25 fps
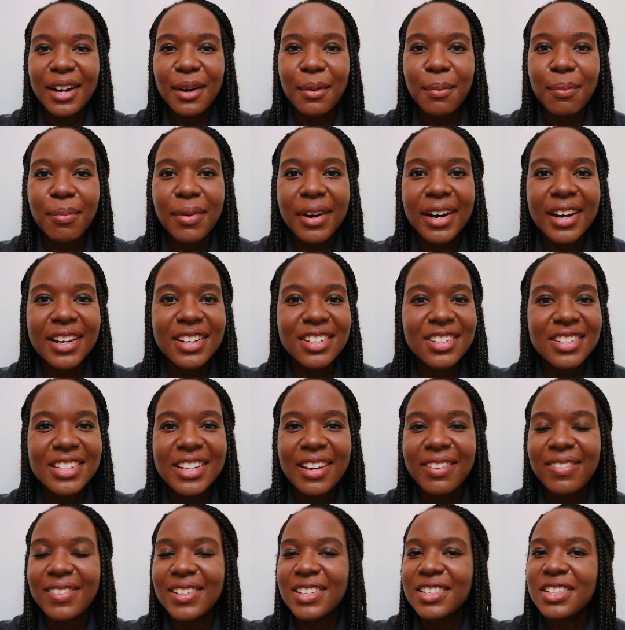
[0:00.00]
but you
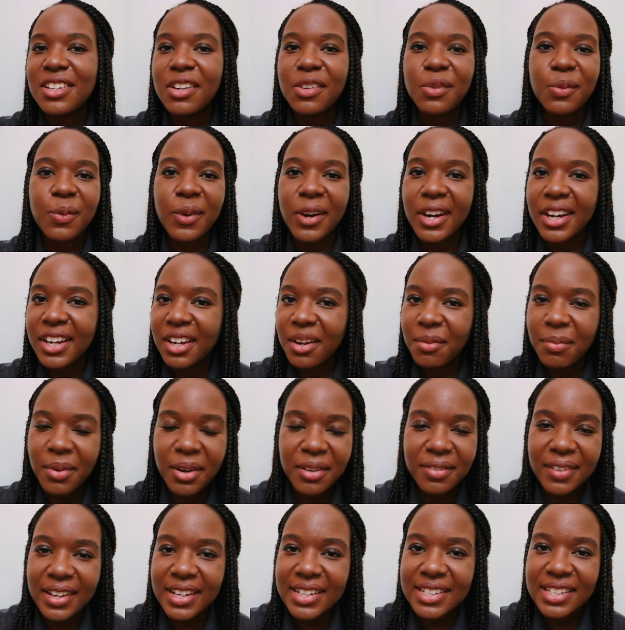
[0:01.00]
definitely don't work
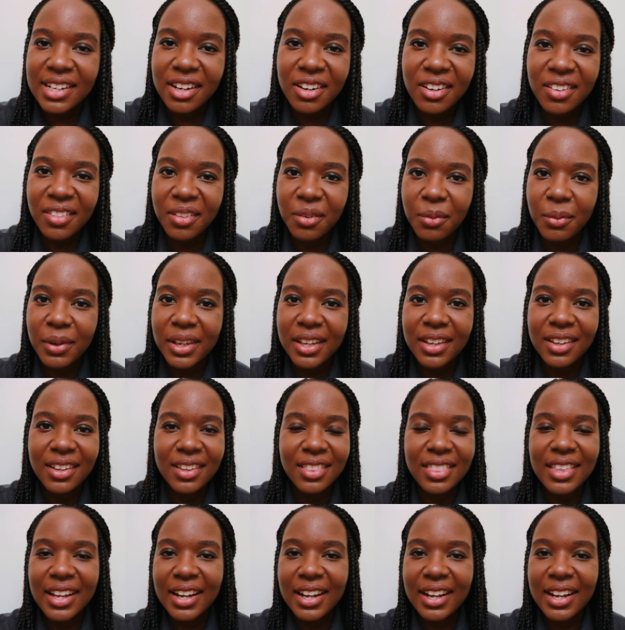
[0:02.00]
above 80 hours a week.